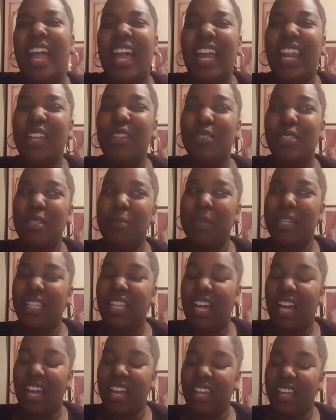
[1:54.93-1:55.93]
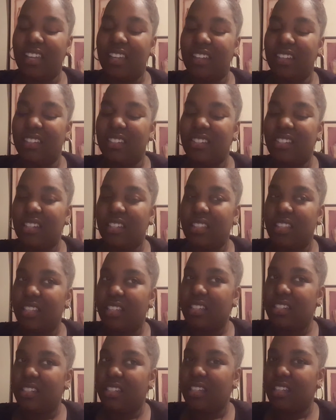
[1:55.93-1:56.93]
and I used to be like, she
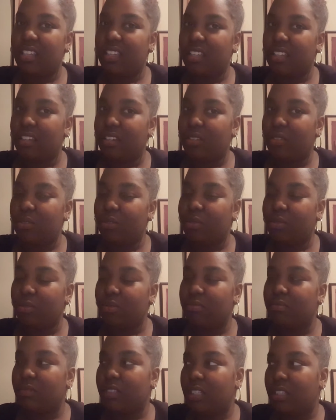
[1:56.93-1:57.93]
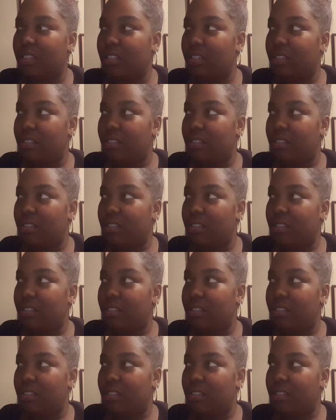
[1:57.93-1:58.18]
thinks she cute,